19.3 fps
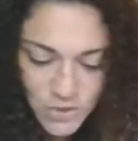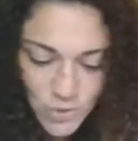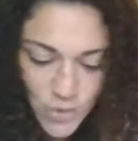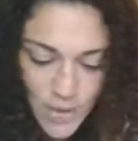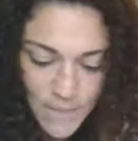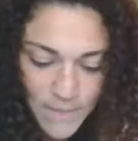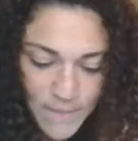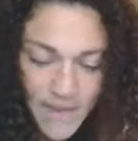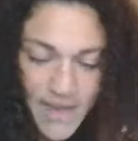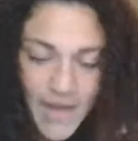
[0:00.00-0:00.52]

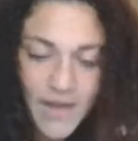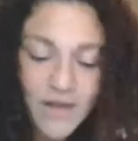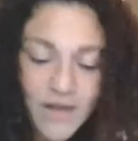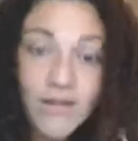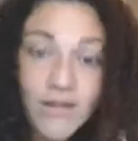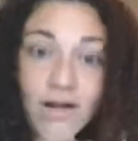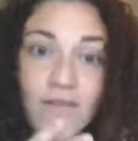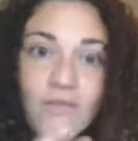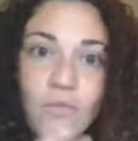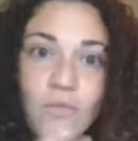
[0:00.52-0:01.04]
into a
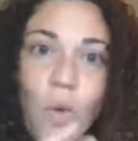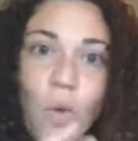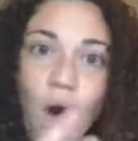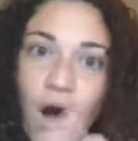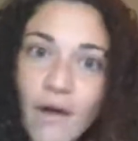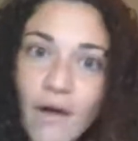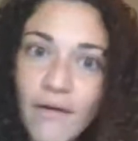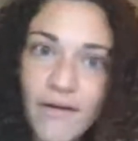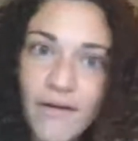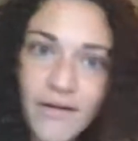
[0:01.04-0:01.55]
pail of
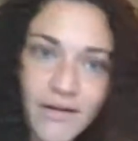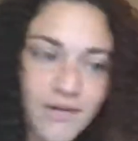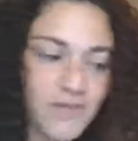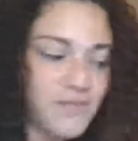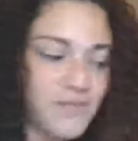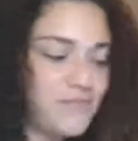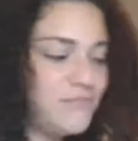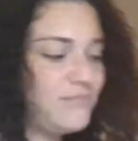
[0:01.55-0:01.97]
water.